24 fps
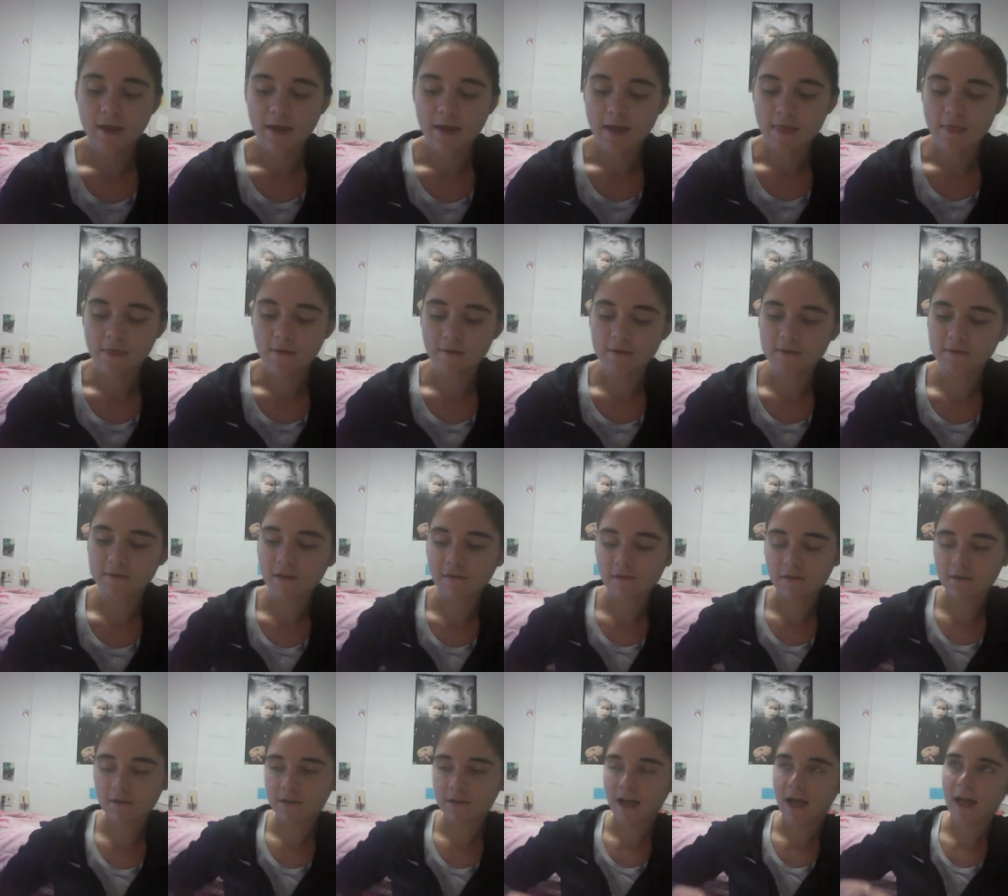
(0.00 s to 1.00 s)
And those
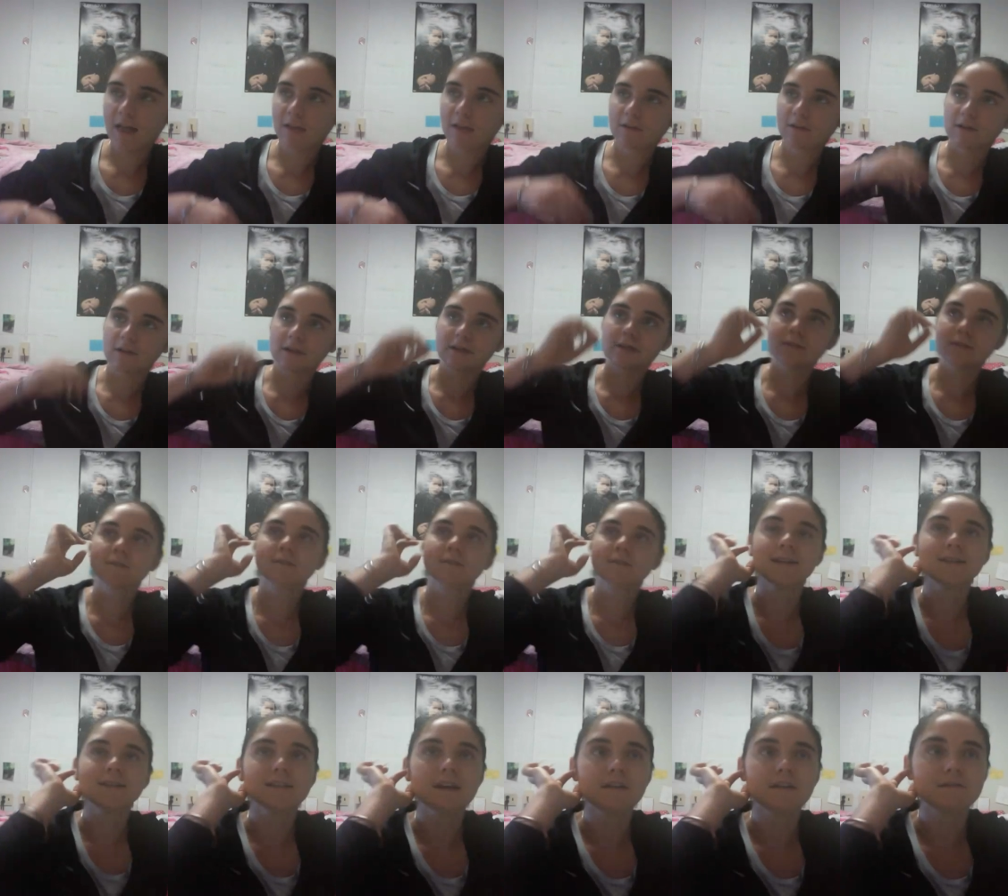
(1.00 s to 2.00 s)
500 calories,
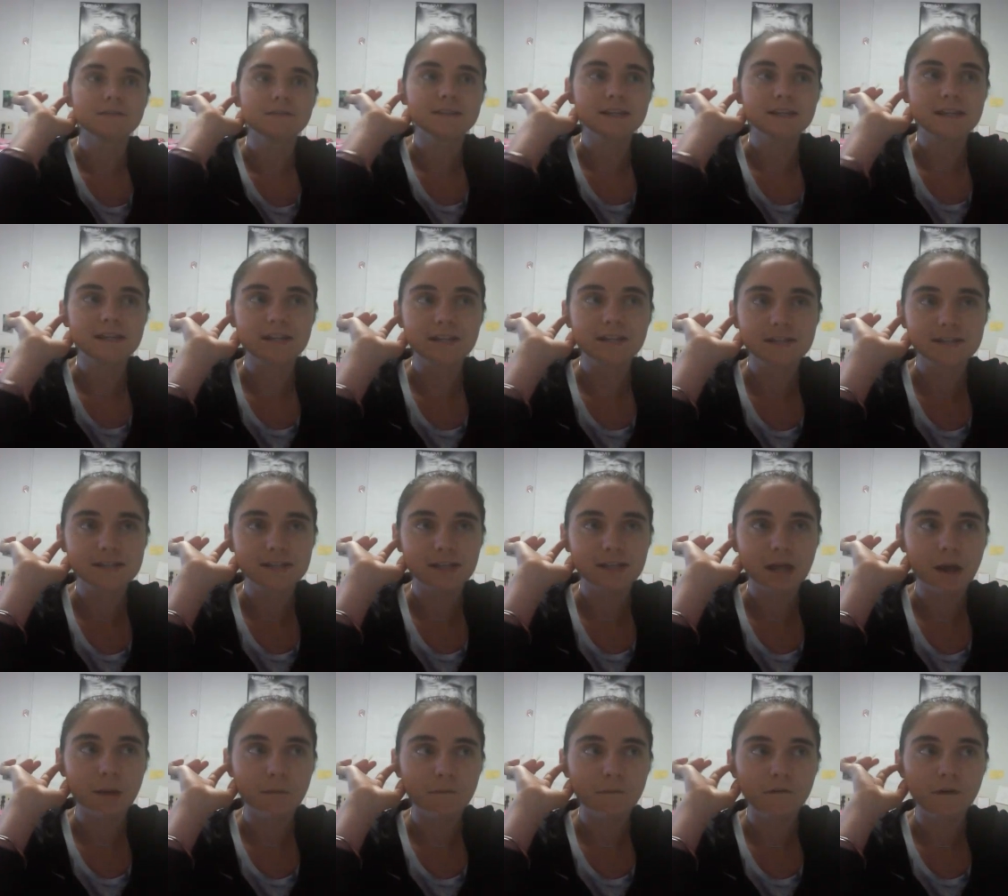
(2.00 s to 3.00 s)
that deficit needs to
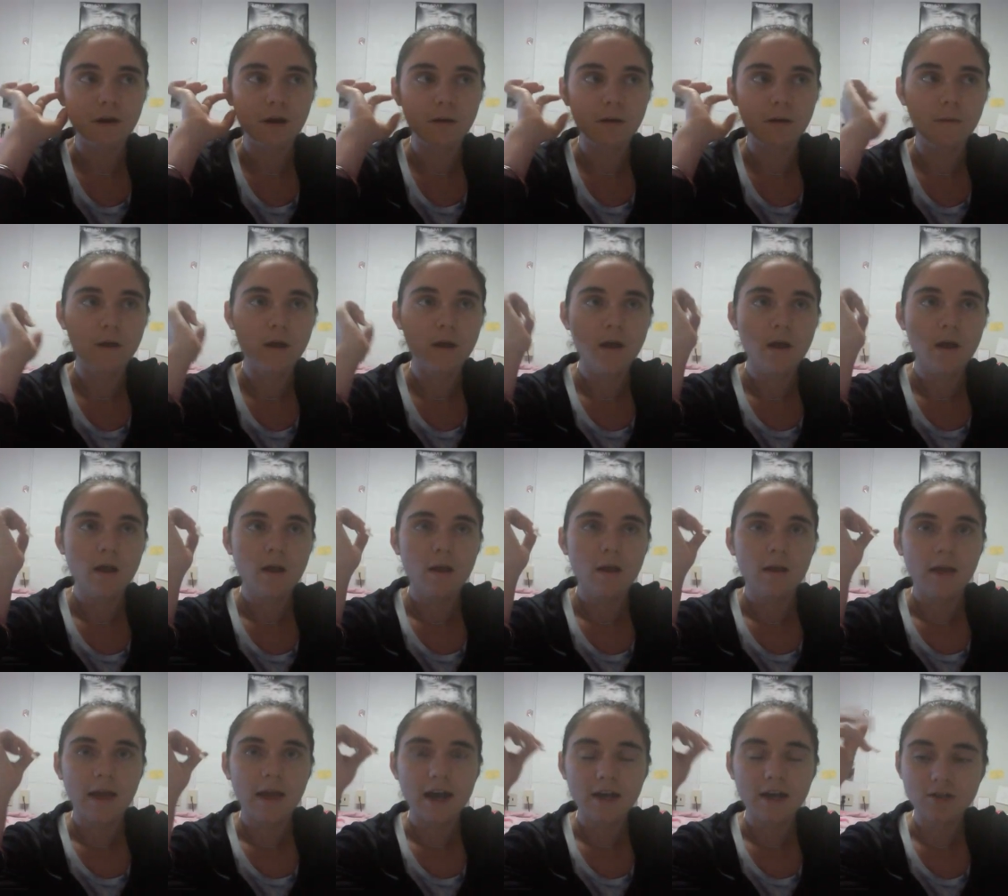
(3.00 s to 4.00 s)
come from
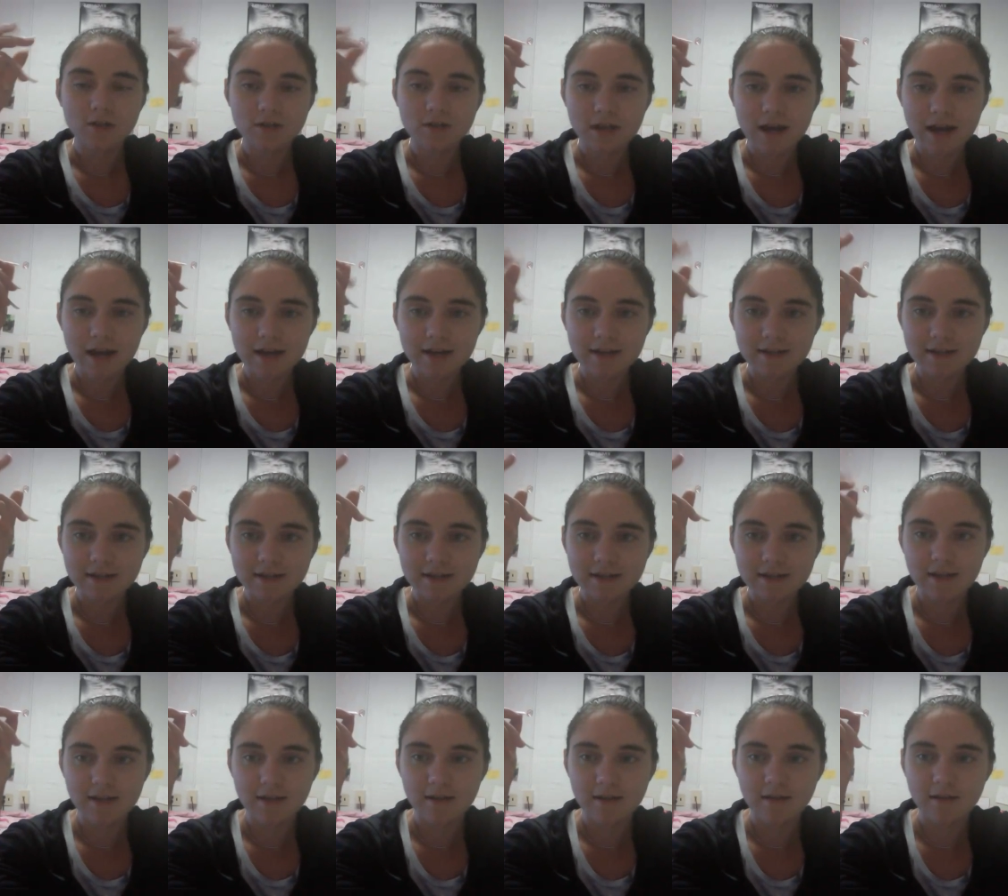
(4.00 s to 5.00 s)
exercise
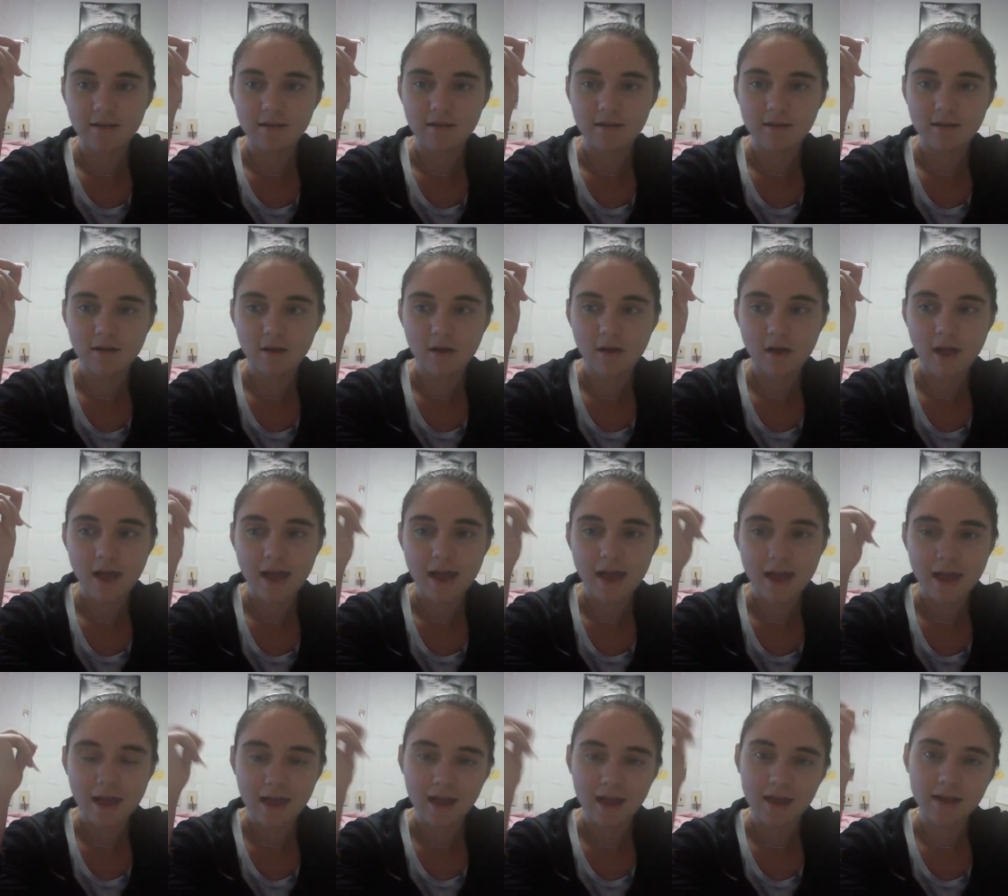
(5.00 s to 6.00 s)

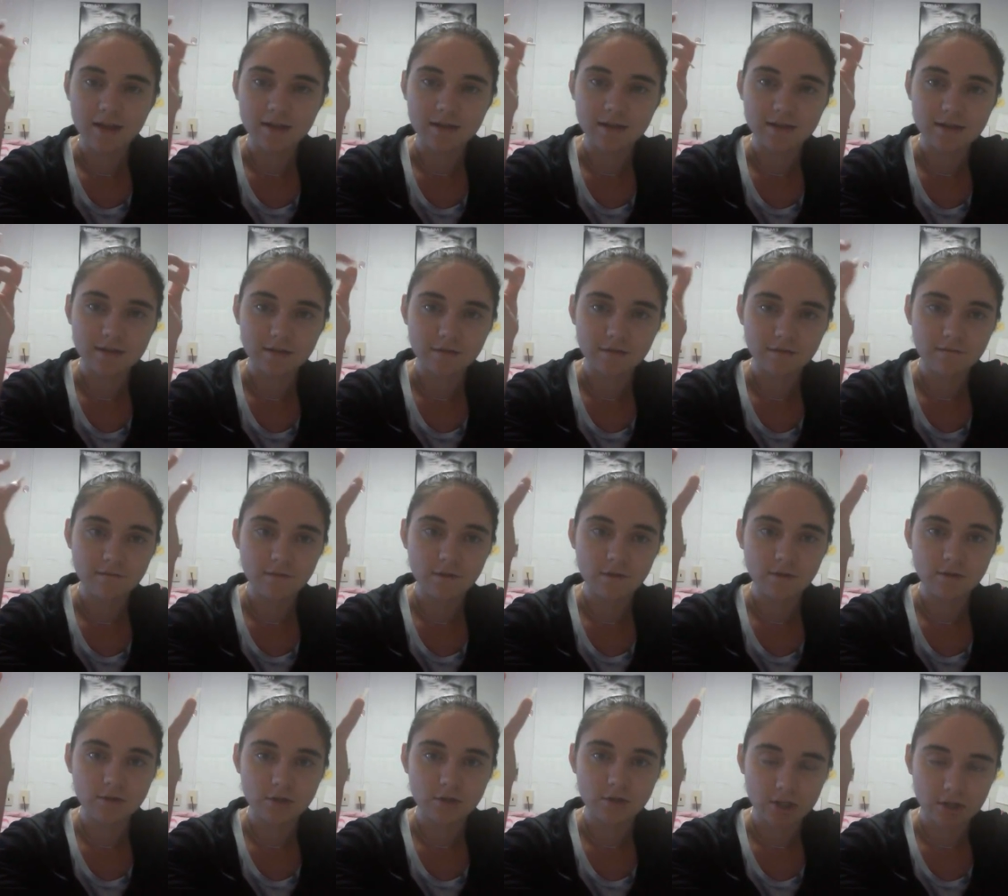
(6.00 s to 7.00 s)
and
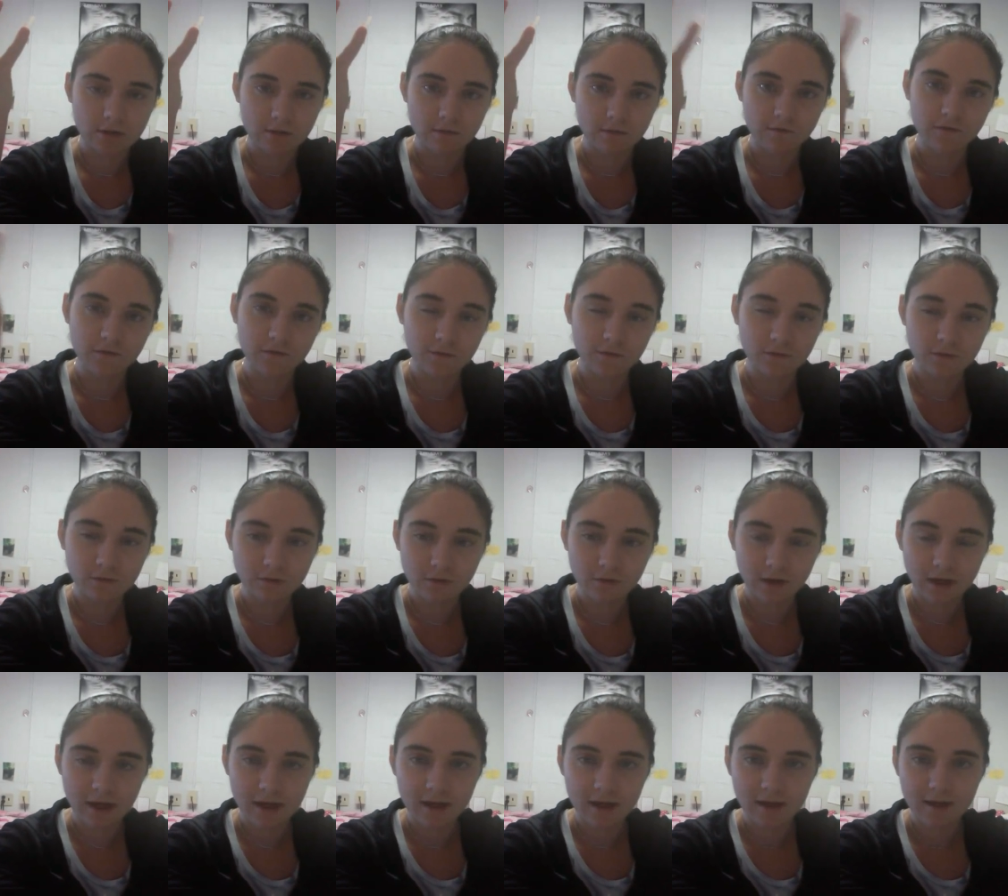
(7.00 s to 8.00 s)
nutrition or food,
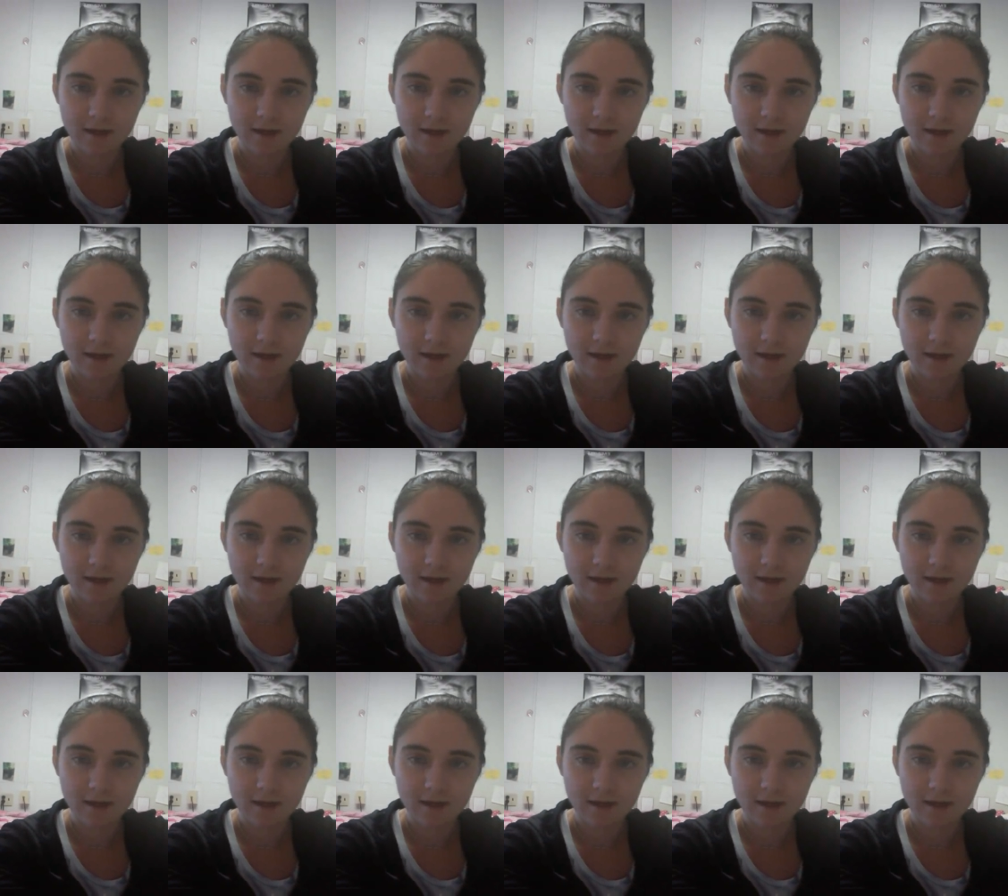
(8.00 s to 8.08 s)
okay?